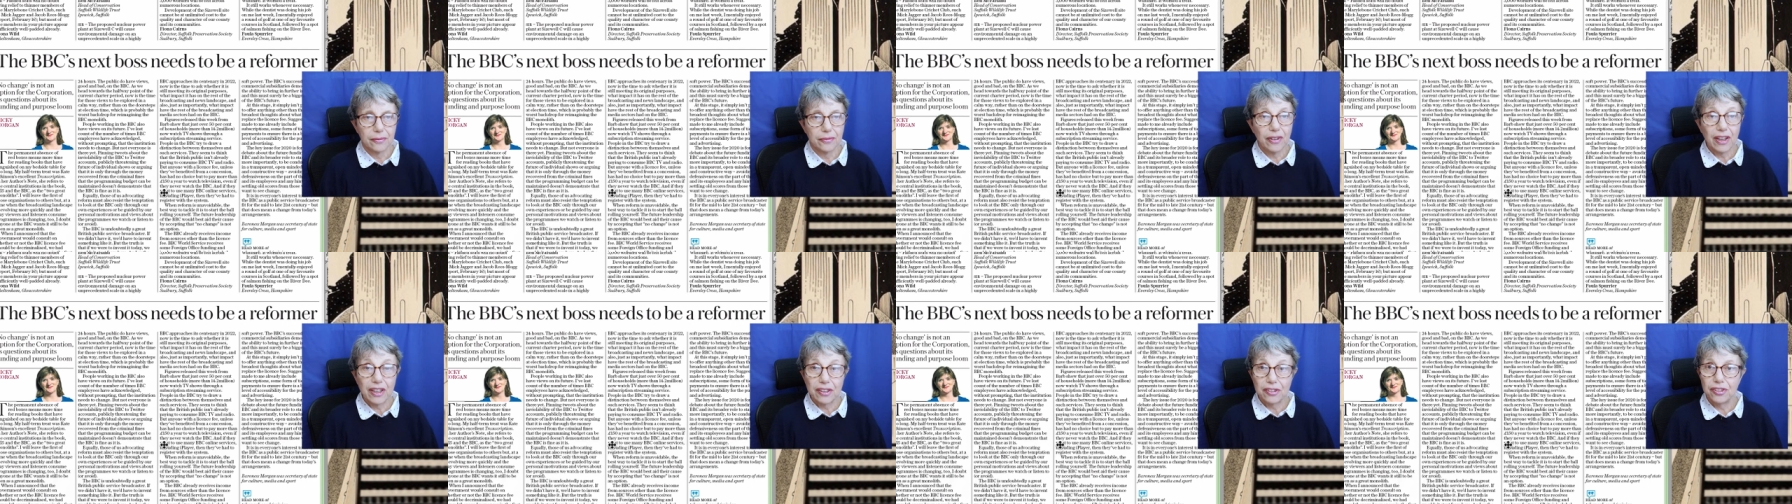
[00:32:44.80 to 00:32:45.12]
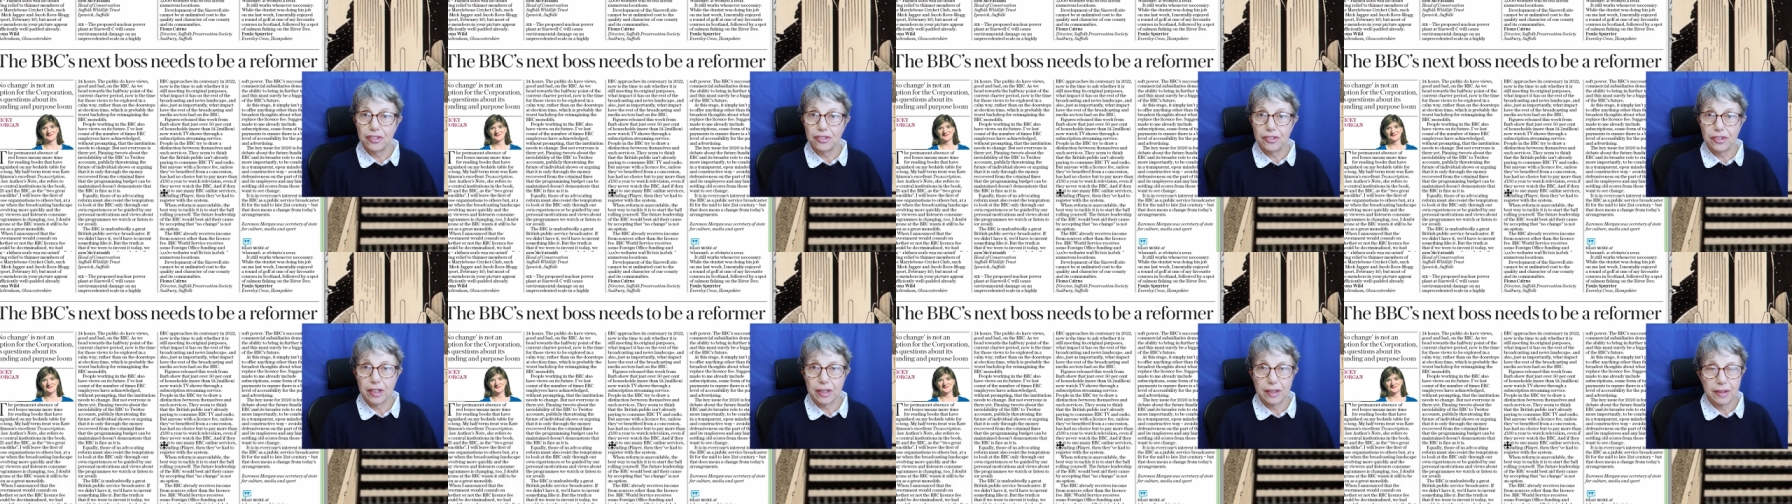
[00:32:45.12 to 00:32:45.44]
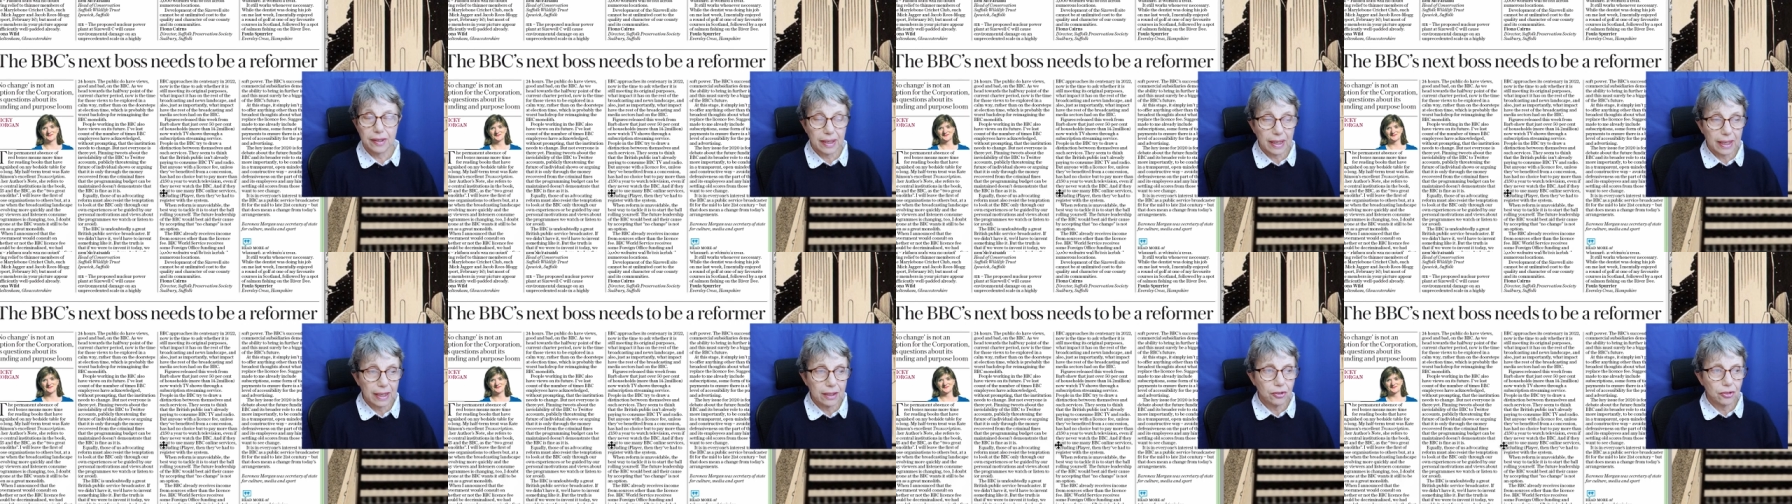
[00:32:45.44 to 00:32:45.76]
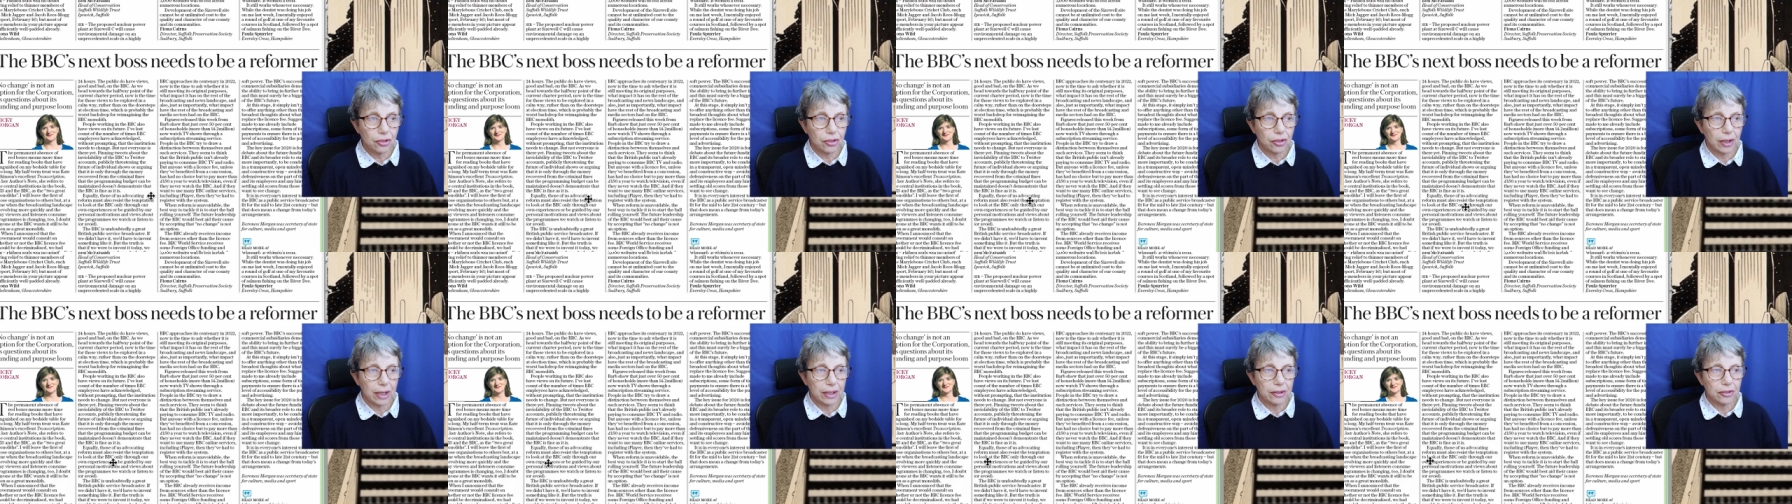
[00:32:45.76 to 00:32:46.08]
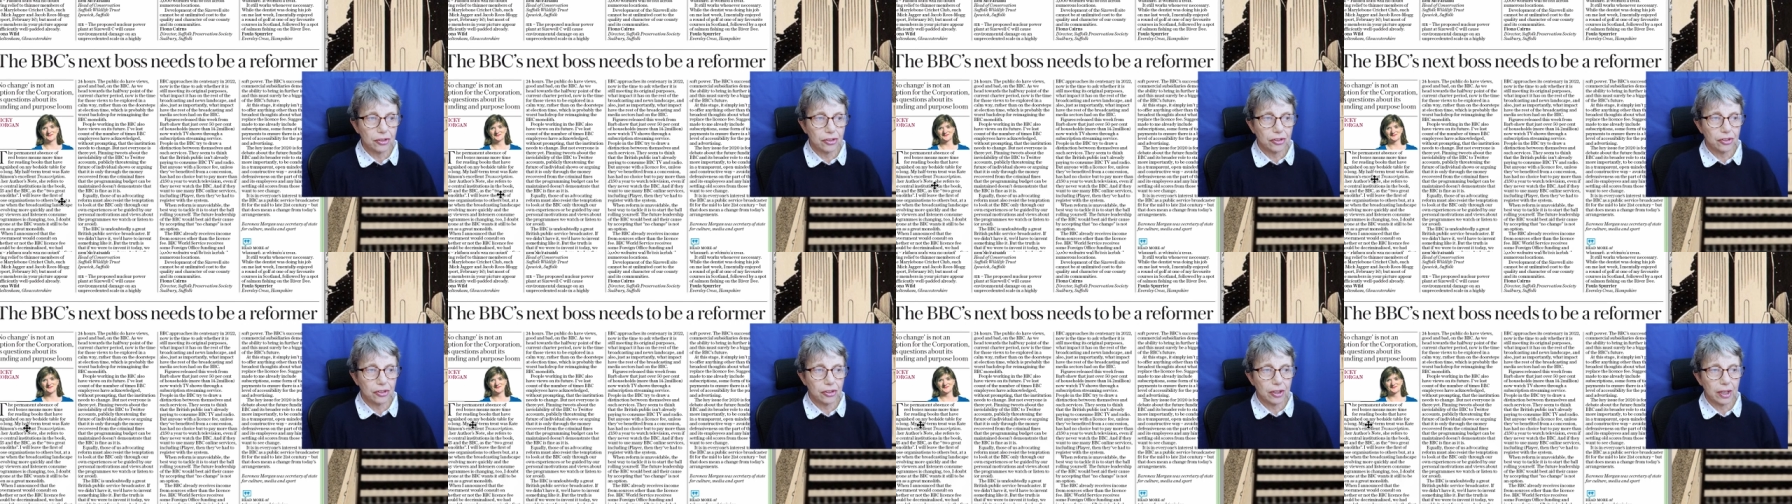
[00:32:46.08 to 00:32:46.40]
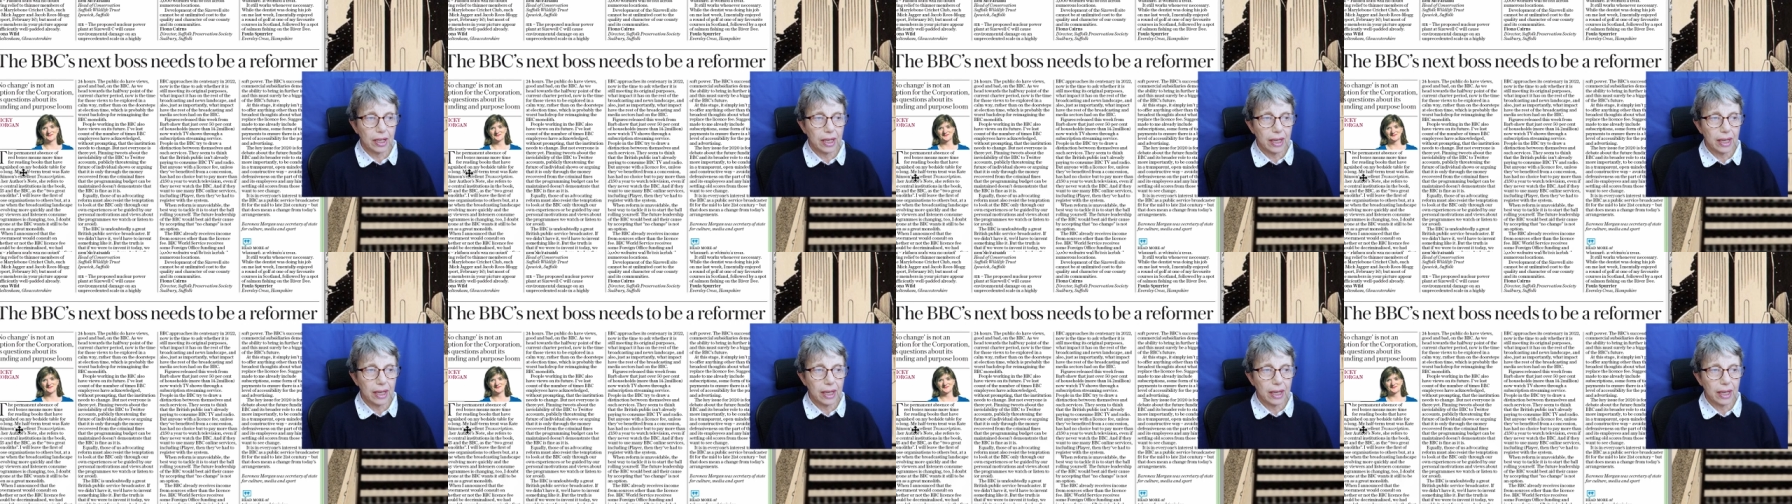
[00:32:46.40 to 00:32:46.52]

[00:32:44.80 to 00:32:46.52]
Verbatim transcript: vested interests.